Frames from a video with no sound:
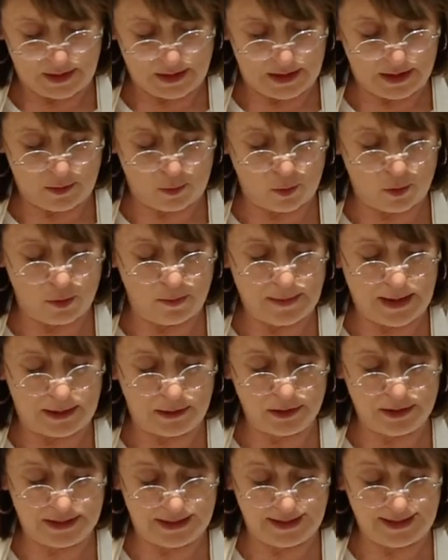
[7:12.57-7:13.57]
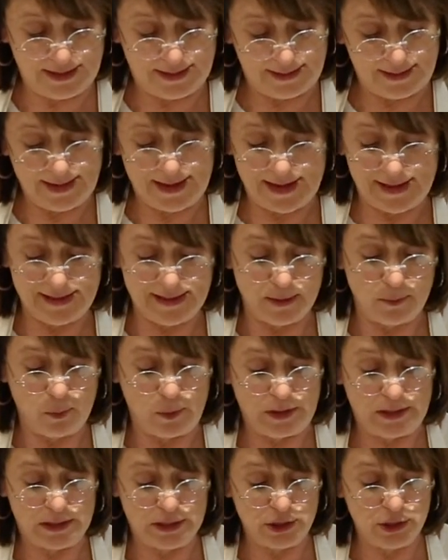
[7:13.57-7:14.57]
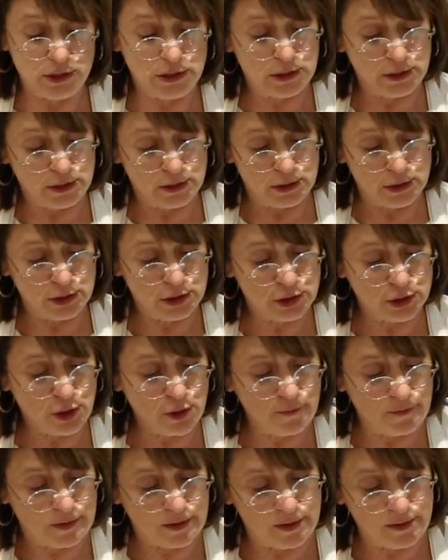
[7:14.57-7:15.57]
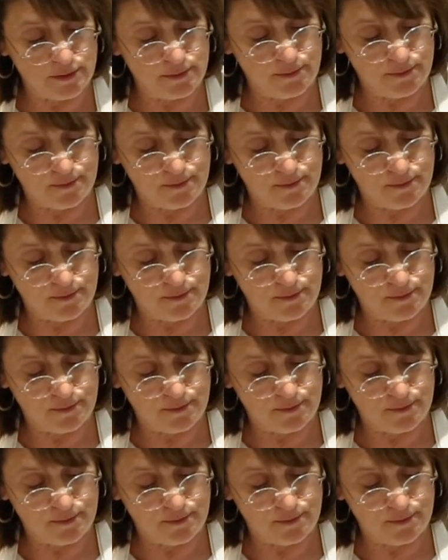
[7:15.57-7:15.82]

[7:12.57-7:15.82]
it will melt in and then we can serve it.